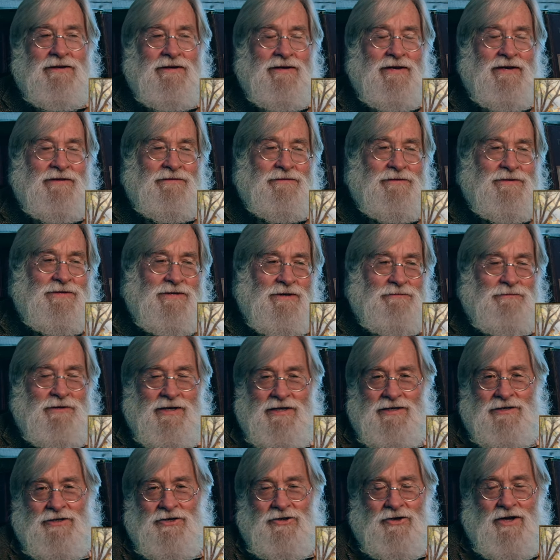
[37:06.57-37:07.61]
And
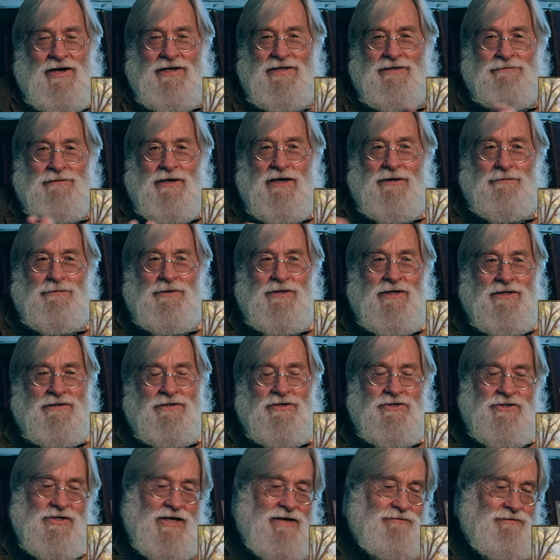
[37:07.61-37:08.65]
someday you line them up and you
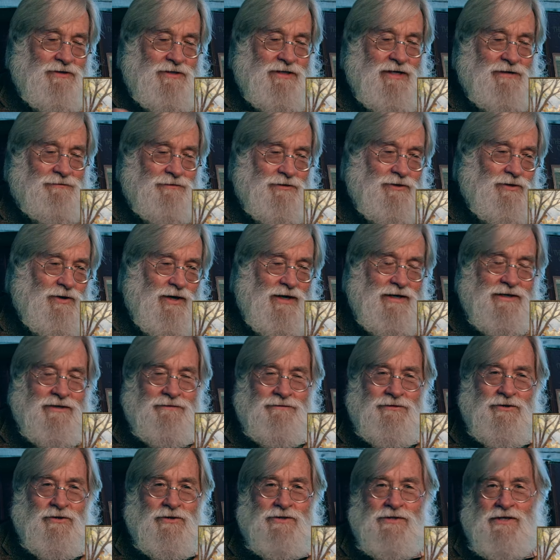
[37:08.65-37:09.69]
just have to take for granted the
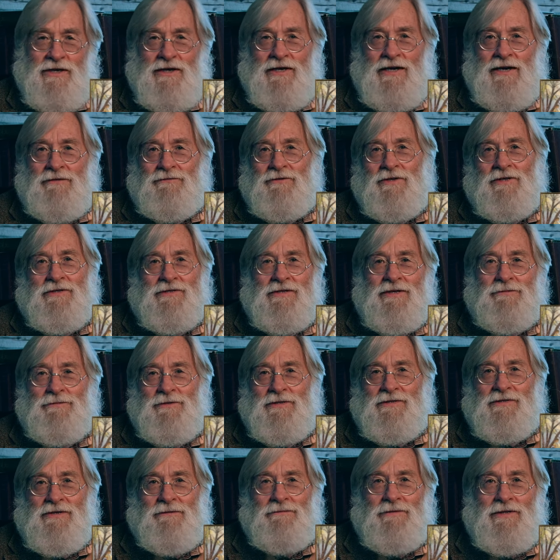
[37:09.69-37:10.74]
viewer's going to have to accept
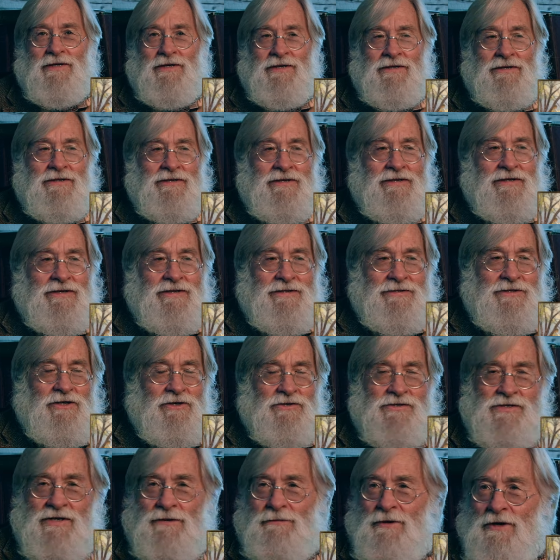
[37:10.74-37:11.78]
that somebody, you know,
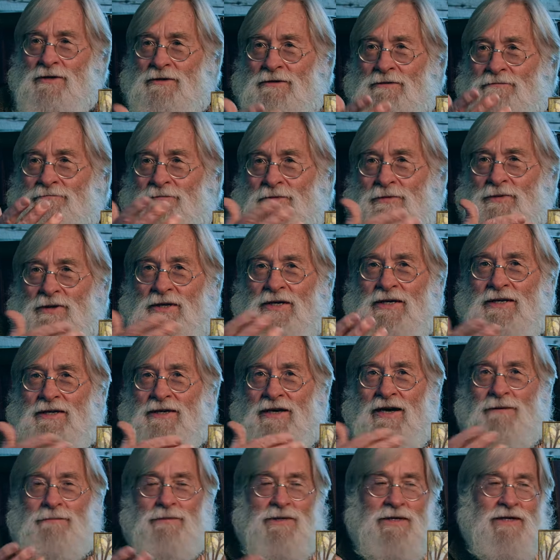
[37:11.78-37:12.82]
some other thing
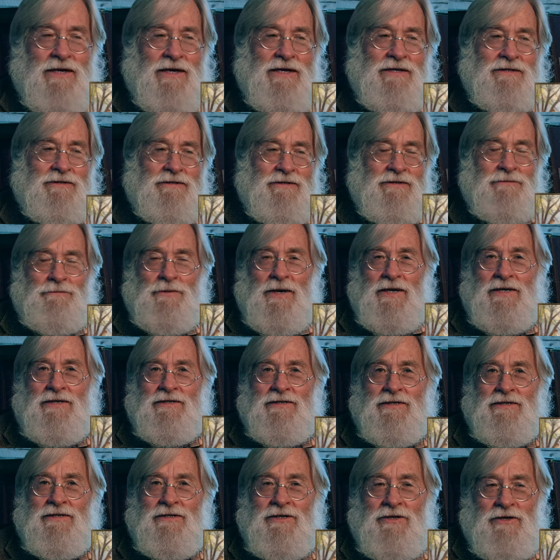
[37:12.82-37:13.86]
got behind the paint,
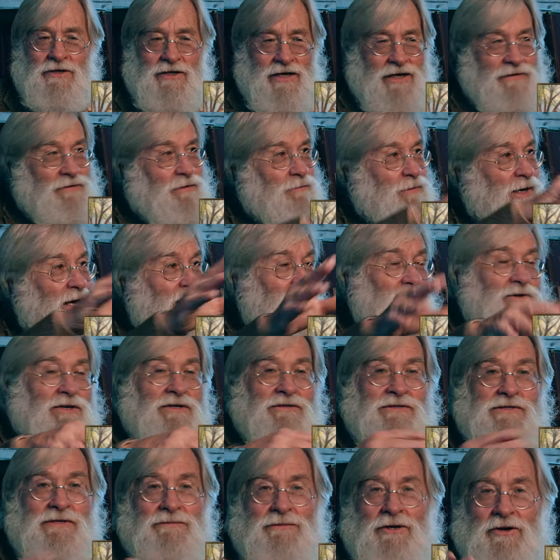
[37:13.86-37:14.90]
you know, got in the
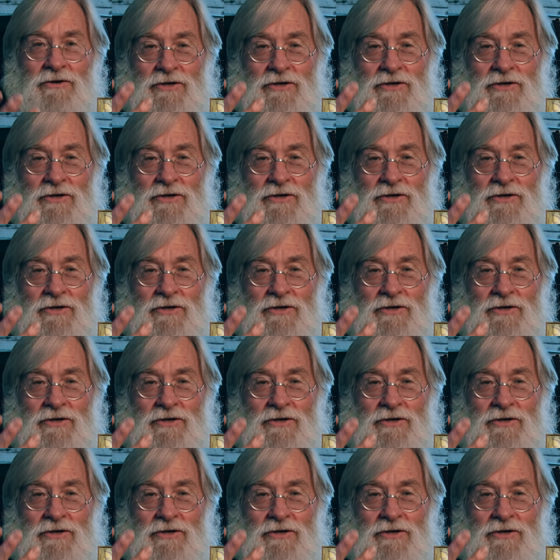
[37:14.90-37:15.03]
background somehow